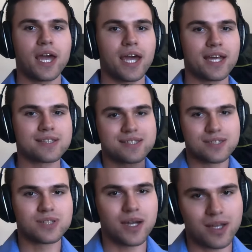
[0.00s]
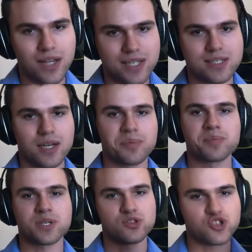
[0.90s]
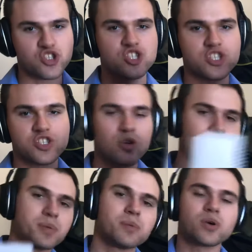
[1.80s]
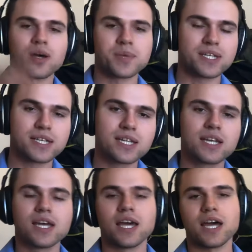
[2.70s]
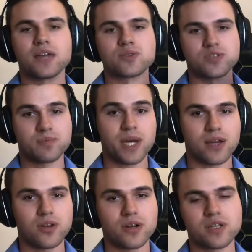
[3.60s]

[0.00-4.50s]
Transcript: and still not class up because there's just so many people coming in and there's such a backlog.